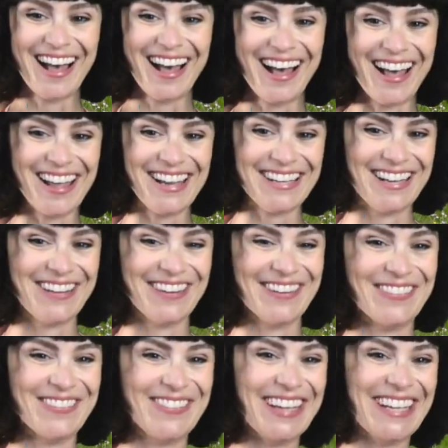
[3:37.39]
Hi,
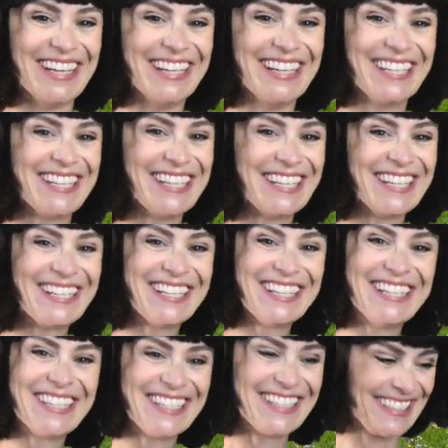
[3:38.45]
Naomi. Hi,
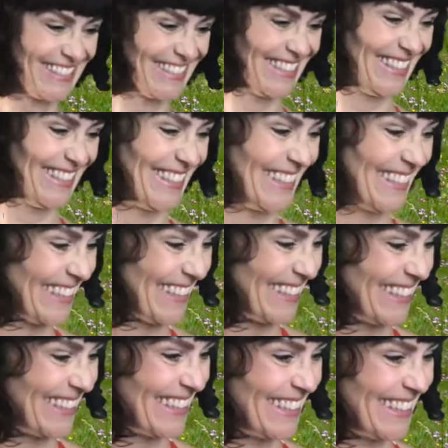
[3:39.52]
Naomi. Welcome
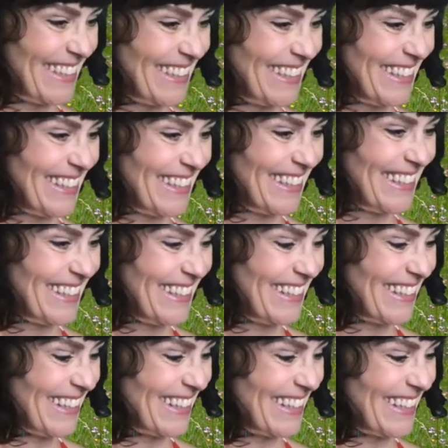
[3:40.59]
to
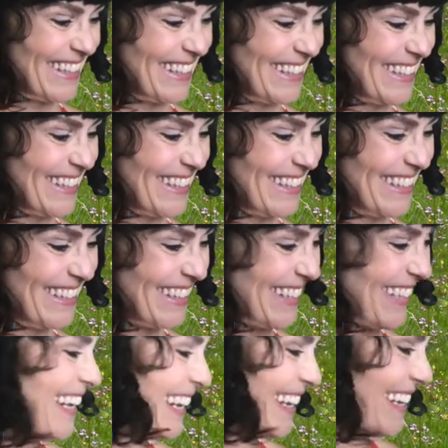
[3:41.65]
Wednesday's show.
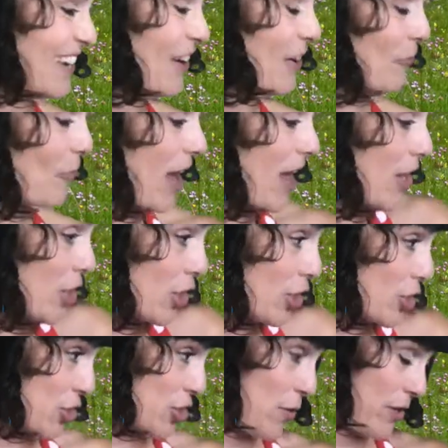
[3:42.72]
Well, are you going
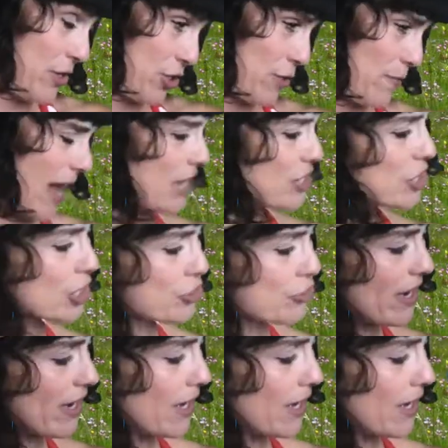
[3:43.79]
to show us your magic trick?